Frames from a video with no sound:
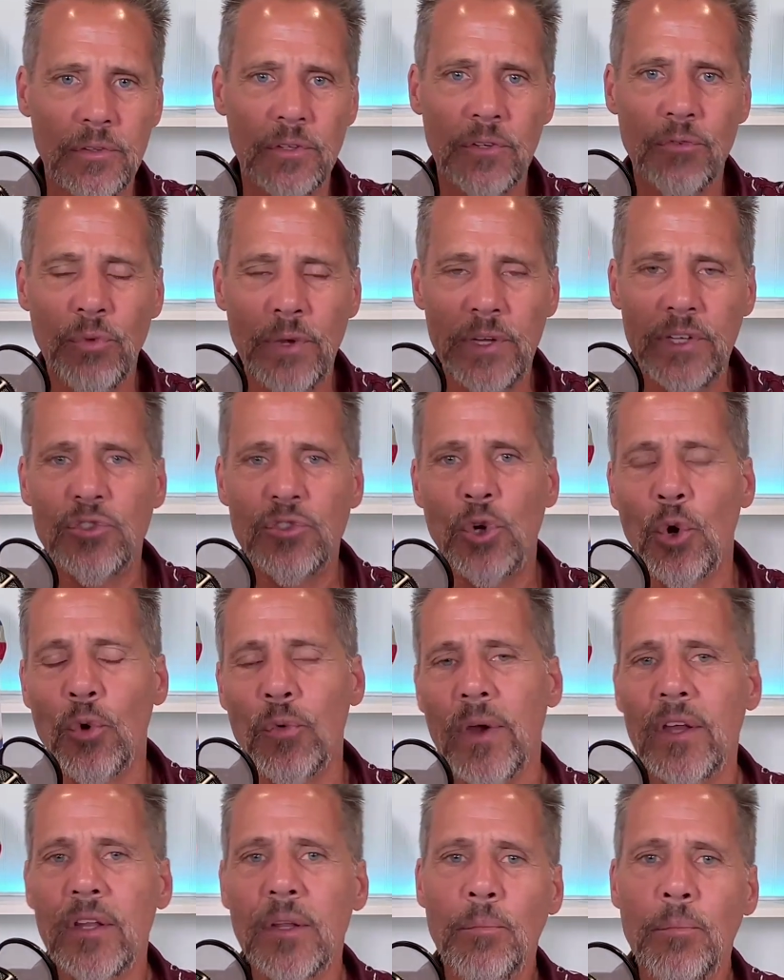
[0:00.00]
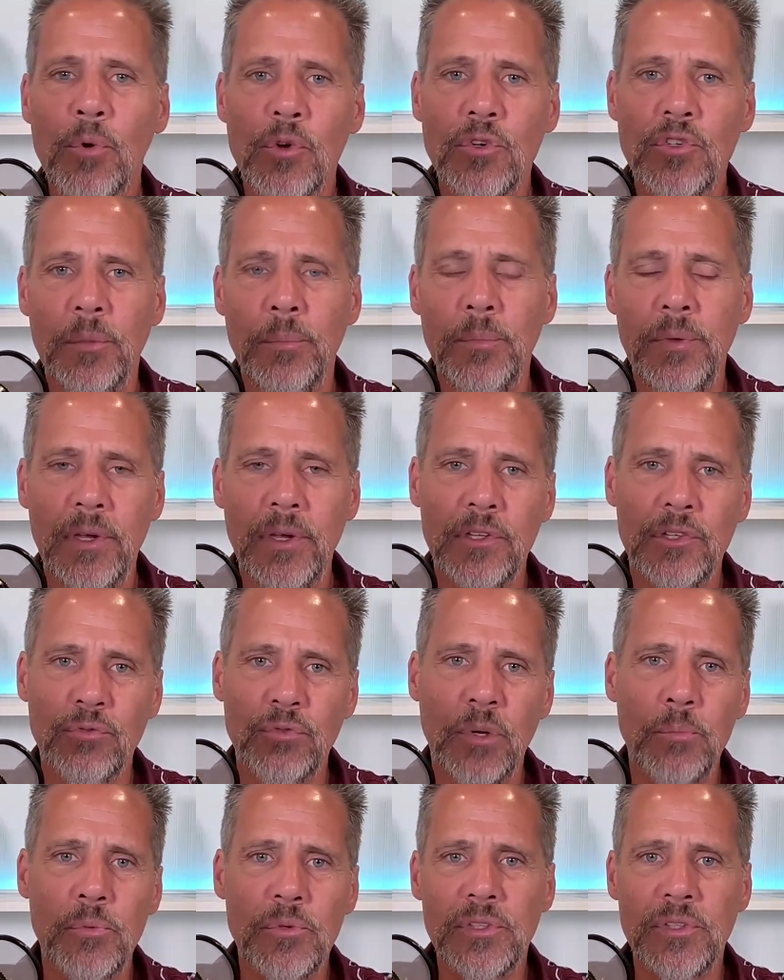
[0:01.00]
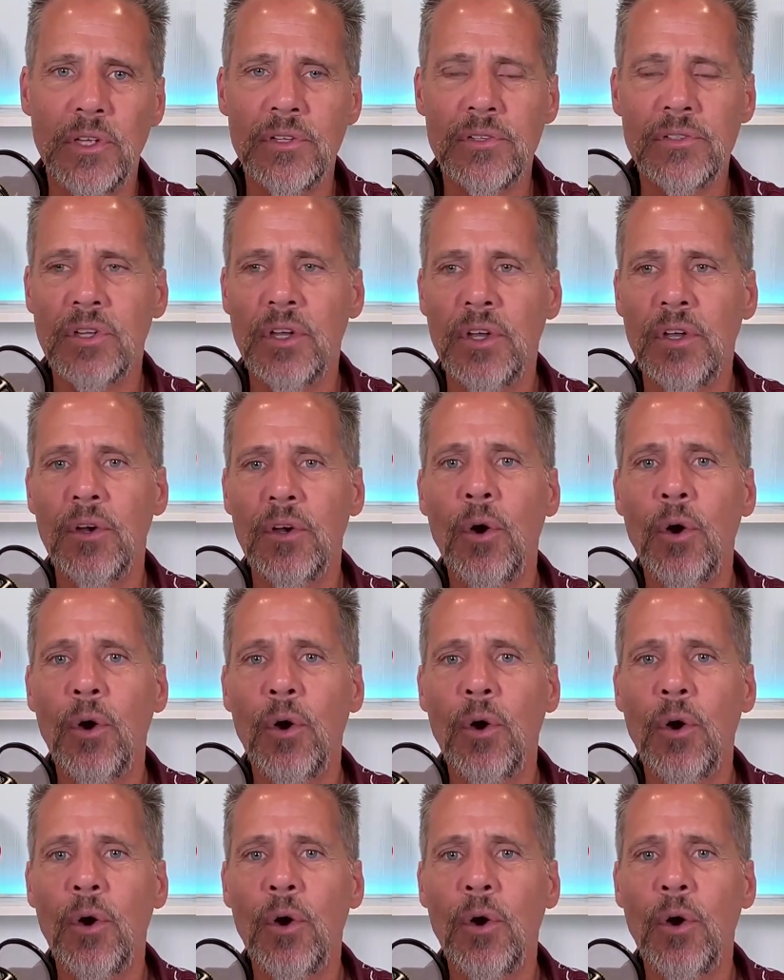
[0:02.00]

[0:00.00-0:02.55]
the rings go around the person because it represents